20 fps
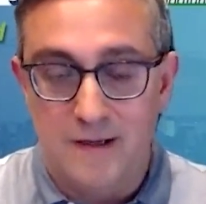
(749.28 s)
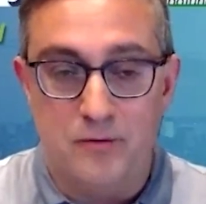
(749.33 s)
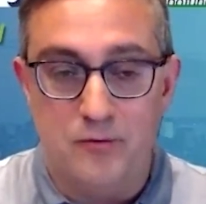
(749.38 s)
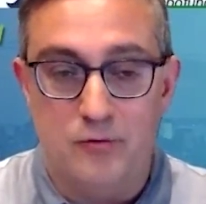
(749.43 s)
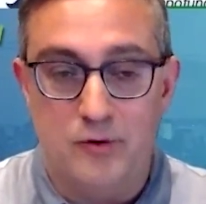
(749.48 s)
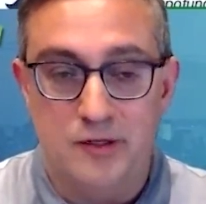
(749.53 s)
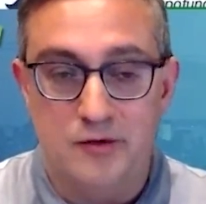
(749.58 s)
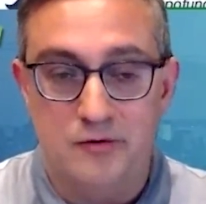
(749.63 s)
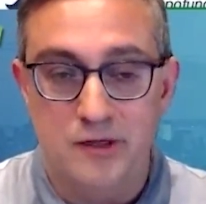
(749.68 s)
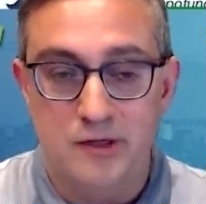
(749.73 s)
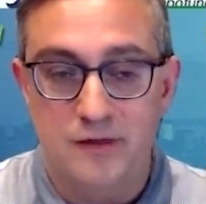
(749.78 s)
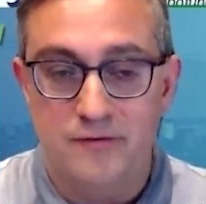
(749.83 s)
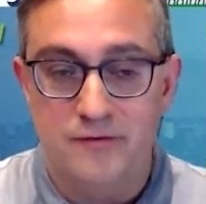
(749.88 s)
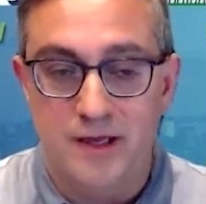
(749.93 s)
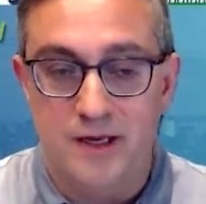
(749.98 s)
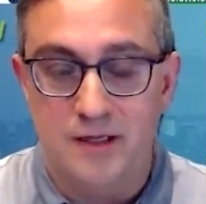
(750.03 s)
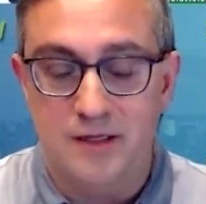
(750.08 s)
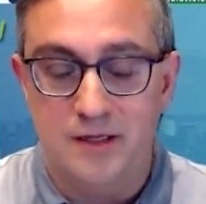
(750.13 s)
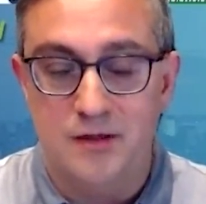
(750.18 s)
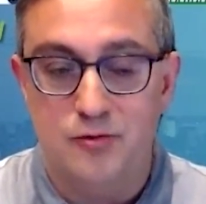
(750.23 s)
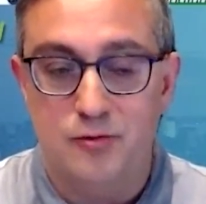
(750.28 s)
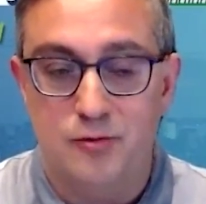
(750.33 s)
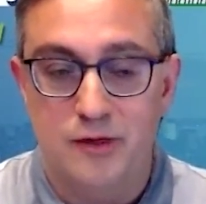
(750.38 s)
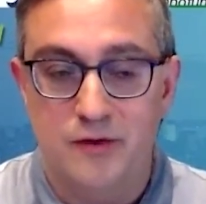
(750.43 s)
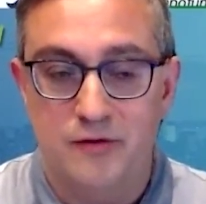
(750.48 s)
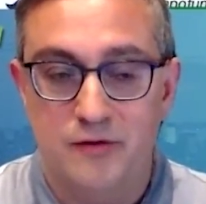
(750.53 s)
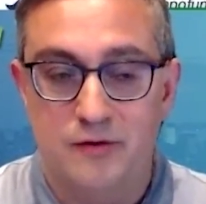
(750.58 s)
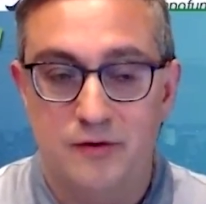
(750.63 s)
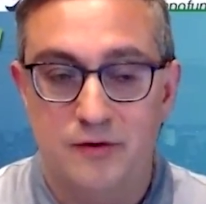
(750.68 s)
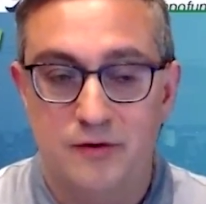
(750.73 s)
was renovated in
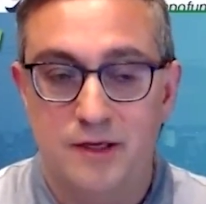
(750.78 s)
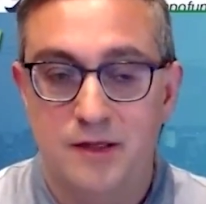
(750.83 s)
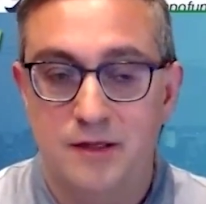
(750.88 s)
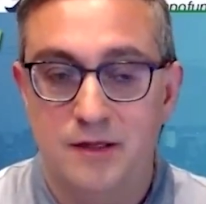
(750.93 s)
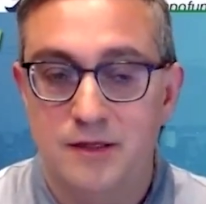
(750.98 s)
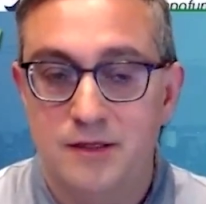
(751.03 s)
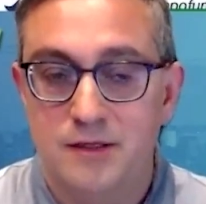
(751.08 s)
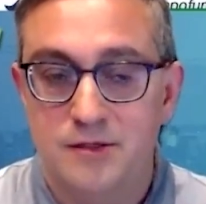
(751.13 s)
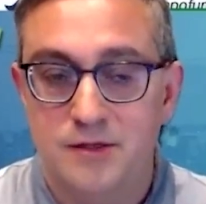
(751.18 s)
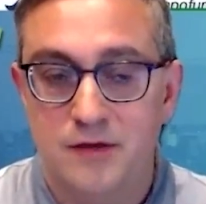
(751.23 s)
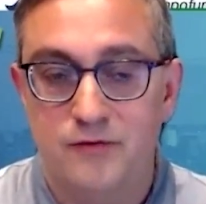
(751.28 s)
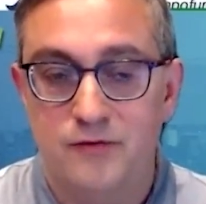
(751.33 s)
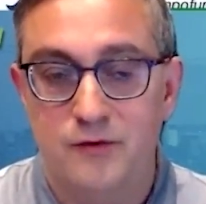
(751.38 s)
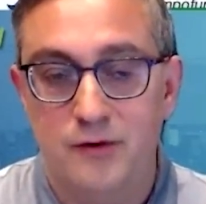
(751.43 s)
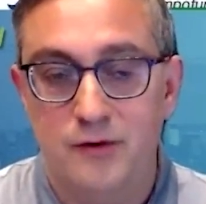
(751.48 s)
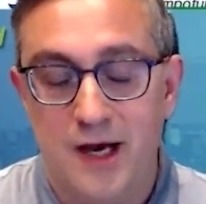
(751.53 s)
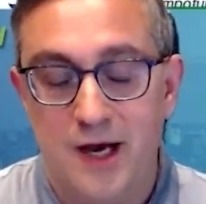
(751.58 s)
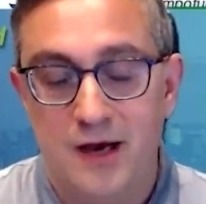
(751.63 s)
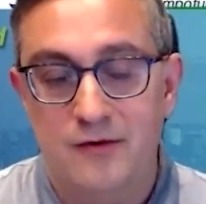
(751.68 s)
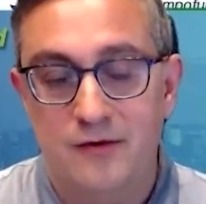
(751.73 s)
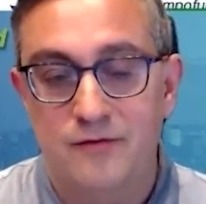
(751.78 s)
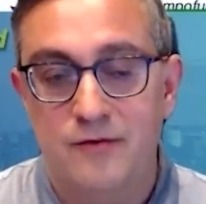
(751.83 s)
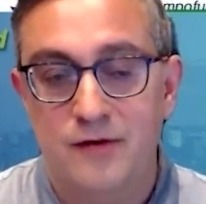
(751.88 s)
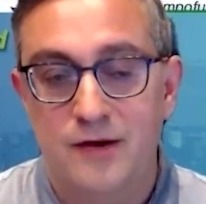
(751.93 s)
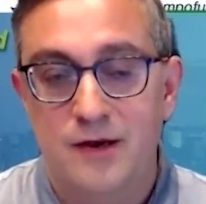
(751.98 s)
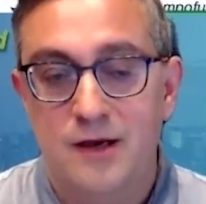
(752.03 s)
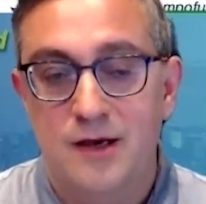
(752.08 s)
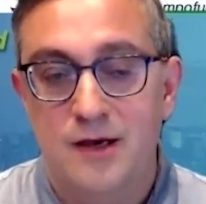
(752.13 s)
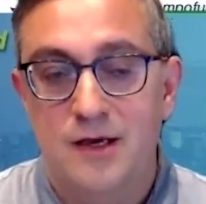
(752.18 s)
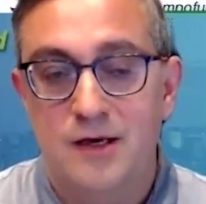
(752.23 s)
twenty thirteen. So if you have
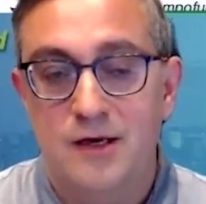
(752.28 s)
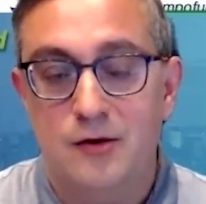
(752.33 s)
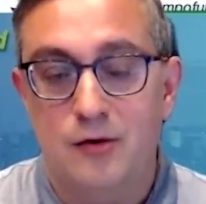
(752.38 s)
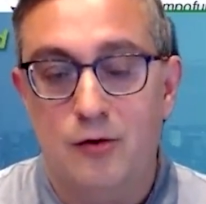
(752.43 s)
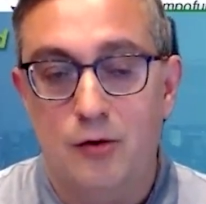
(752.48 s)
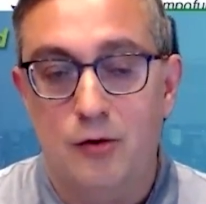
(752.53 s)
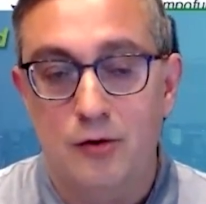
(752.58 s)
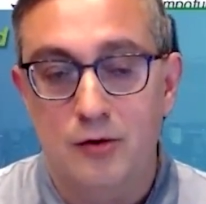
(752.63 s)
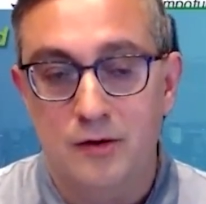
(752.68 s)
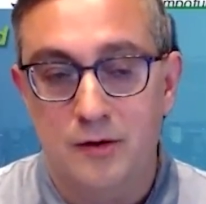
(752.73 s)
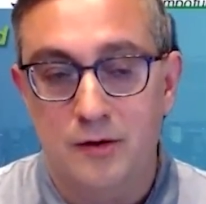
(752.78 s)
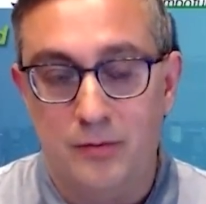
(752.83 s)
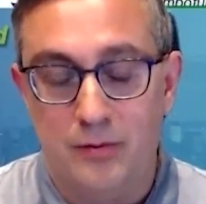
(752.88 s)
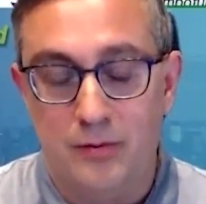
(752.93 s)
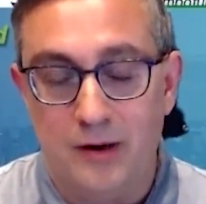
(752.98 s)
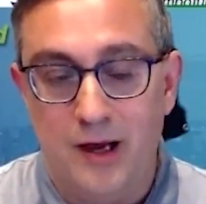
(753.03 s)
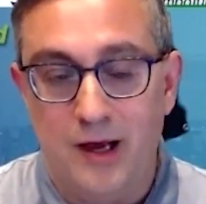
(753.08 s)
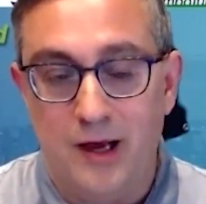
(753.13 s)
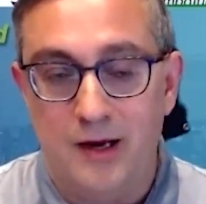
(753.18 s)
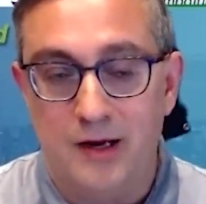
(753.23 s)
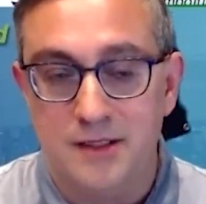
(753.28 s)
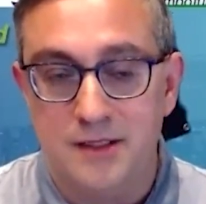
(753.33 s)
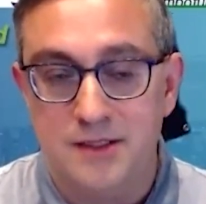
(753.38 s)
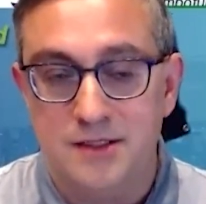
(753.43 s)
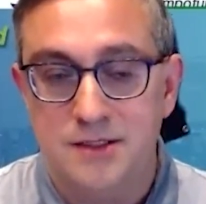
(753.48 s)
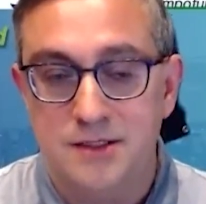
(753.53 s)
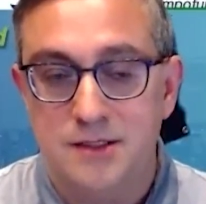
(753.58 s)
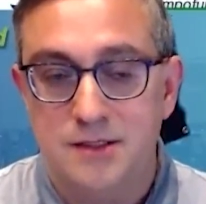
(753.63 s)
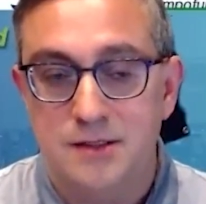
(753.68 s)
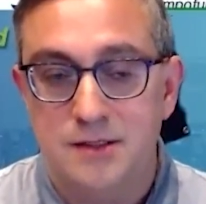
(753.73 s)
older
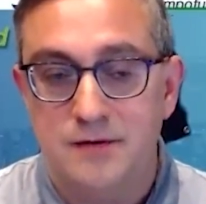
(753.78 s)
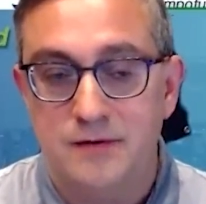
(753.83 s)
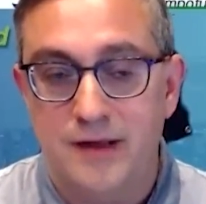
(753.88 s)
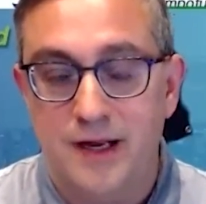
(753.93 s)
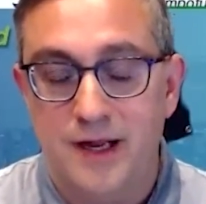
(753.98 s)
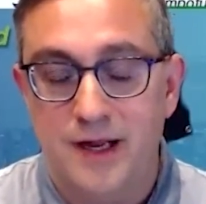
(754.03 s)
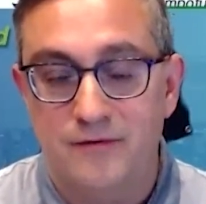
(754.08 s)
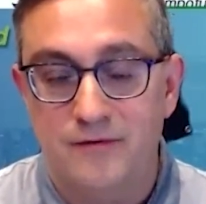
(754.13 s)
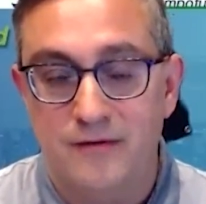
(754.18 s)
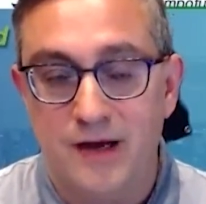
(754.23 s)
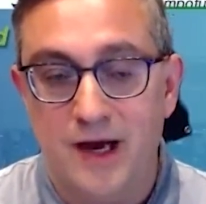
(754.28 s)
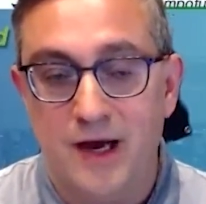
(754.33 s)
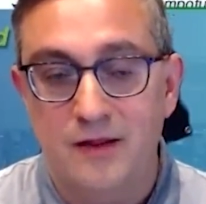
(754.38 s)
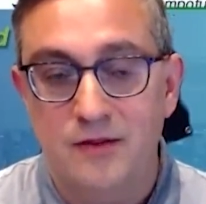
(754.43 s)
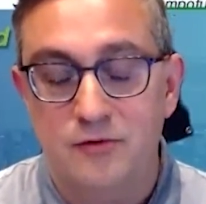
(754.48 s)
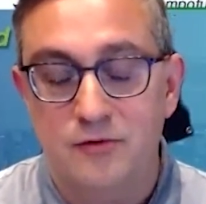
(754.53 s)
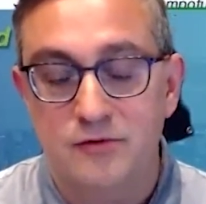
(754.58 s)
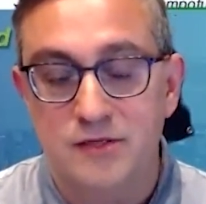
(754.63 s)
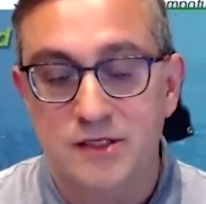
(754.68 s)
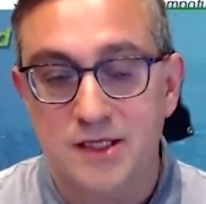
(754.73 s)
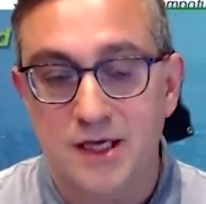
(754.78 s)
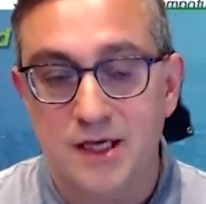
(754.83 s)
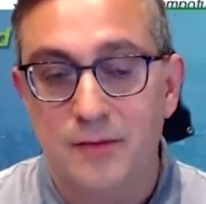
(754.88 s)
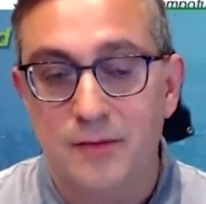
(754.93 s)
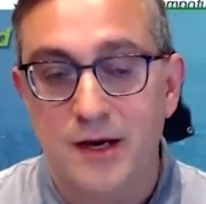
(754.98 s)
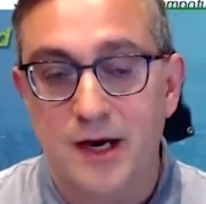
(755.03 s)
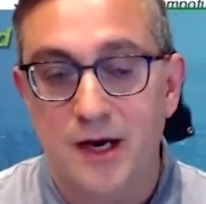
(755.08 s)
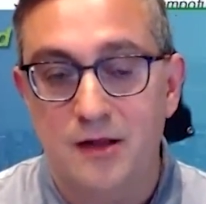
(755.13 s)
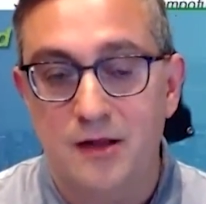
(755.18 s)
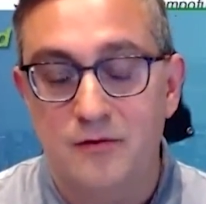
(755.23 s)
products that have gone through
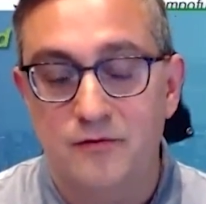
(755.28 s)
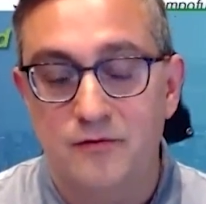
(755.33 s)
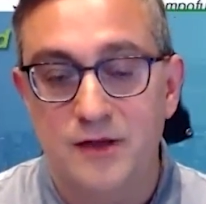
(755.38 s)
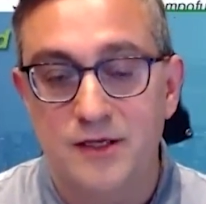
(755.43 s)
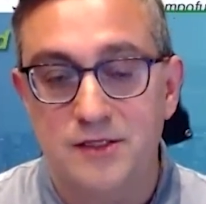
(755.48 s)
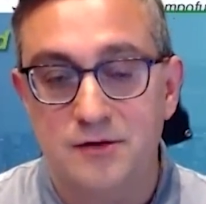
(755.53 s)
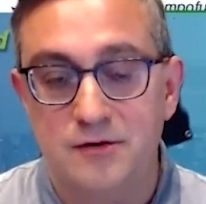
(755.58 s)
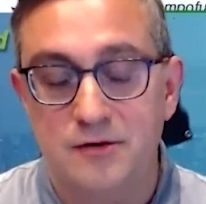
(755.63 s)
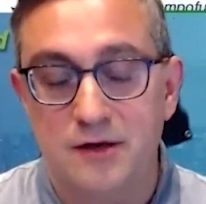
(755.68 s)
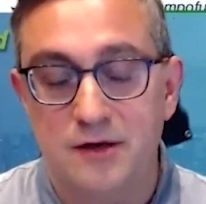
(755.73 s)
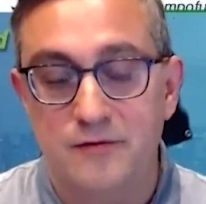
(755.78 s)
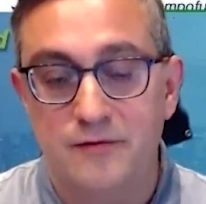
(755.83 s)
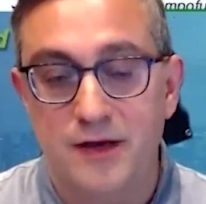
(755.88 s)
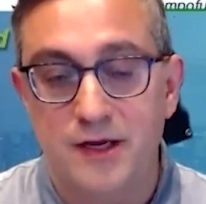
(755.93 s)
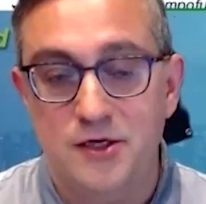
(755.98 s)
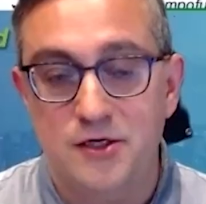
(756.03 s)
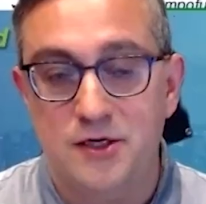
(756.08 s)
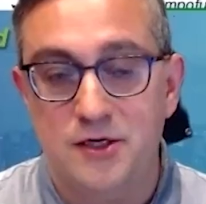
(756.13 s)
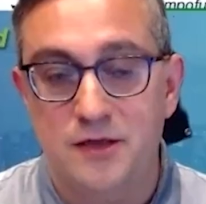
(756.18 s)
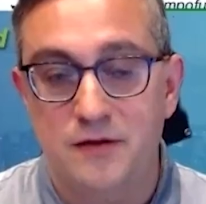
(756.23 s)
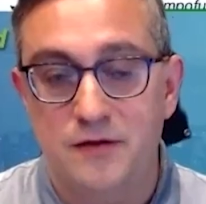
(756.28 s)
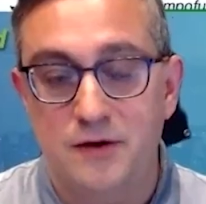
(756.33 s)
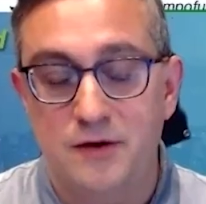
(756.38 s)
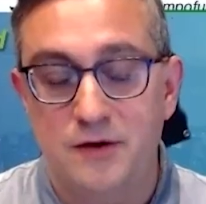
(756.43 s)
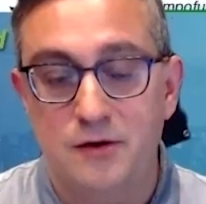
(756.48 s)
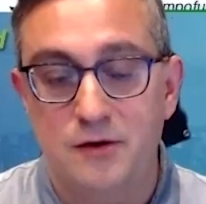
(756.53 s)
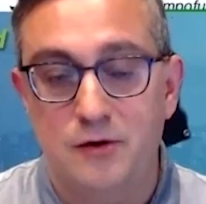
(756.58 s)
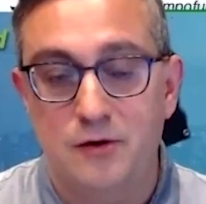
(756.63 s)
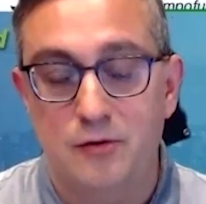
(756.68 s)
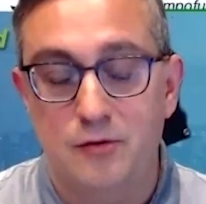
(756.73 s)
some kind of recent renovation, and you
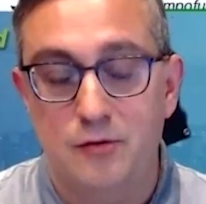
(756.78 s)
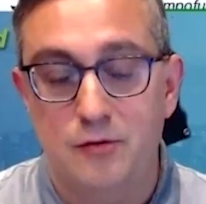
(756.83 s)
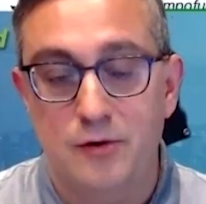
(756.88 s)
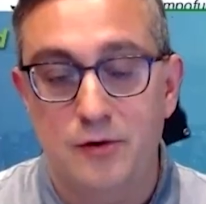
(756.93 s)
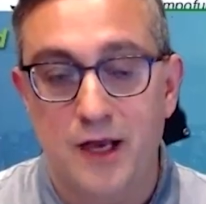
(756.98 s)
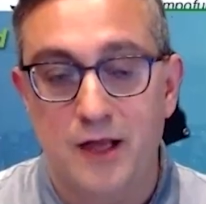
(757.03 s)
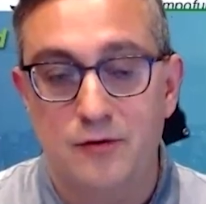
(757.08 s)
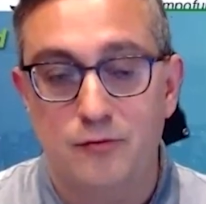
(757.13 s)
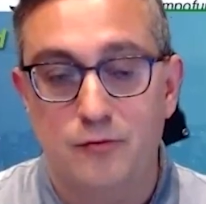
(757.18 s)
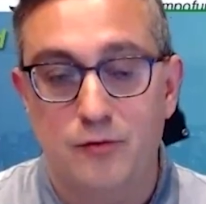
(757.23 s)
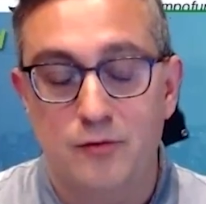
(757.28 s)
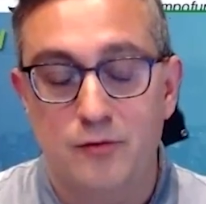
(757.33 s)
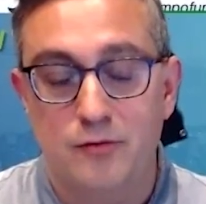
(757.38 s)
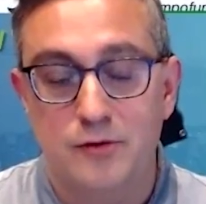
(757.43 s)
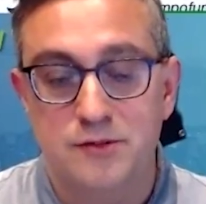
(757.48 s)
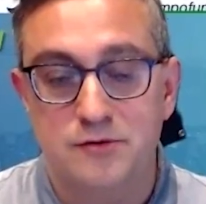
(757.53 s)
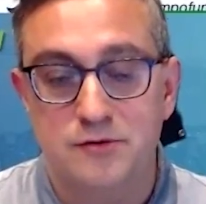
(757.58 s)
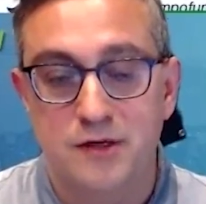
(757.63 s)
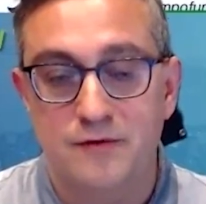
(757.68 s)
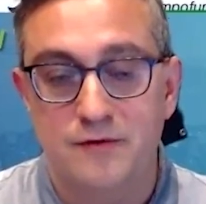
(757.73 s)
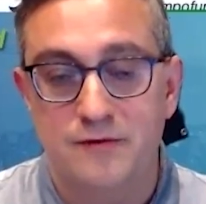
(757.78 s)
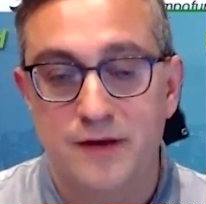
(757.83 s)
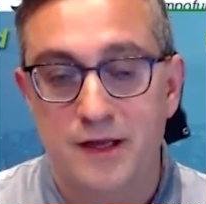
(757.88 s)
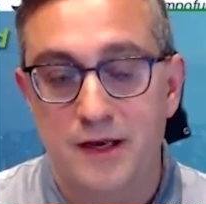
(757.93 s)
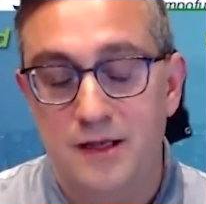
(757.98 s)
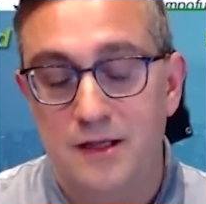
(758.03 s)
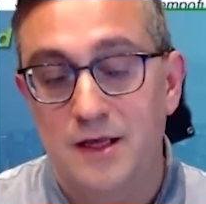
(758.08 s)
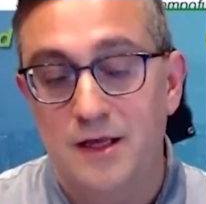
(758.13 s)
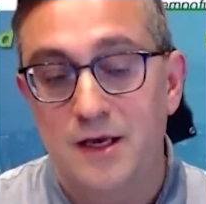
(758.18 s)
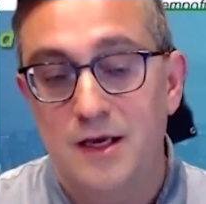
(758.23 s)
can go look at what was
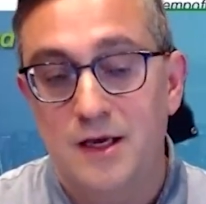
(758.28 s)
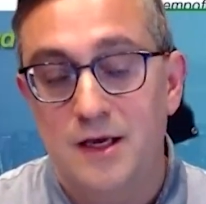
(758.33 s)
renovated.